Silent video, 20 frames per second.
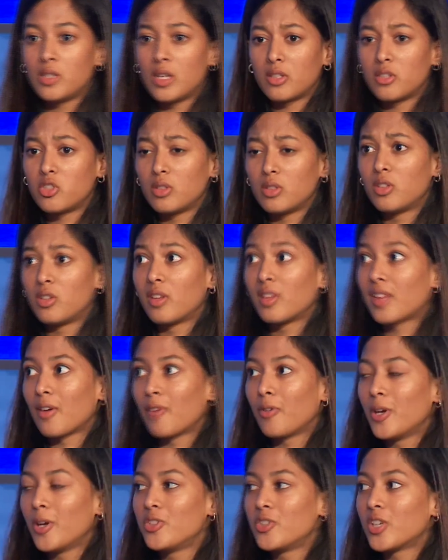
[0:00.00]
uh,
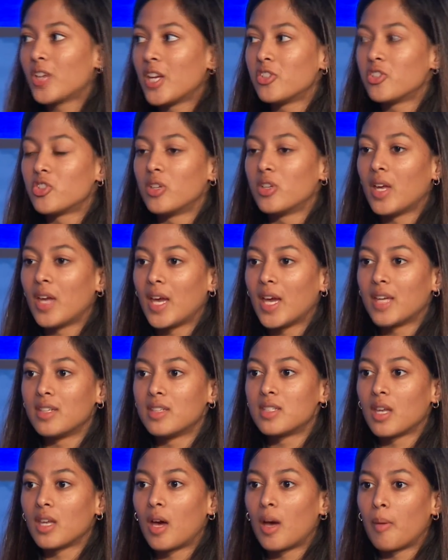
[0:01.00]
Discovery Education,
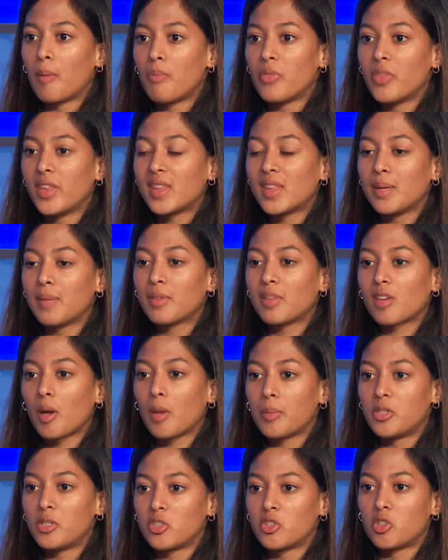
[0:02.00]
and um, the Siemens
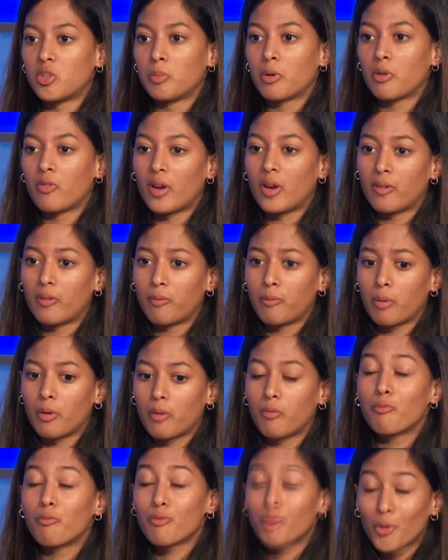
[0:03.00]
Competition provi
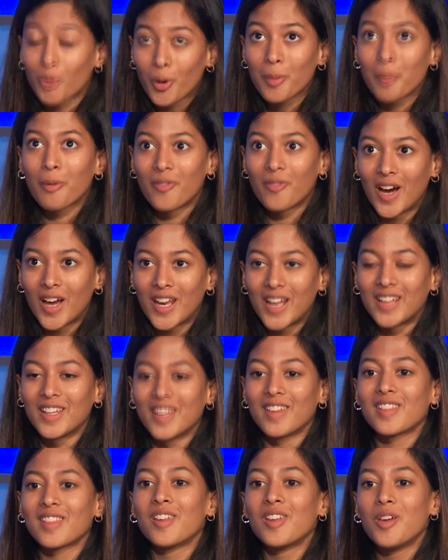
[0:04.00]
for providing
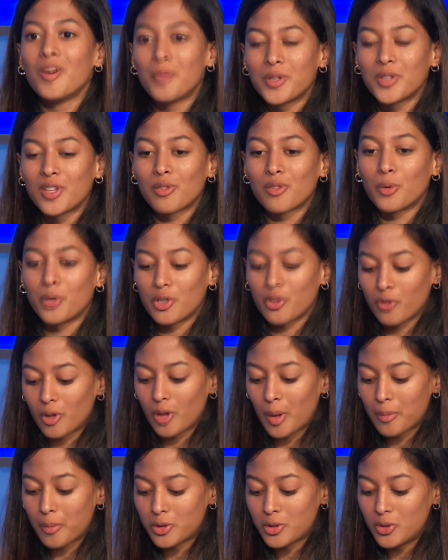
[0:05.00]
us with this wonderful
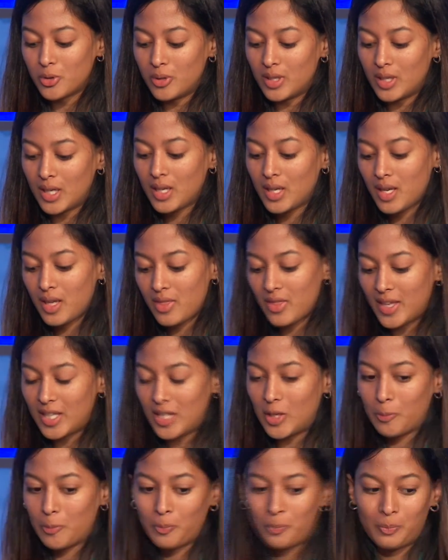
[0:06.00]
opportunity. Thank you.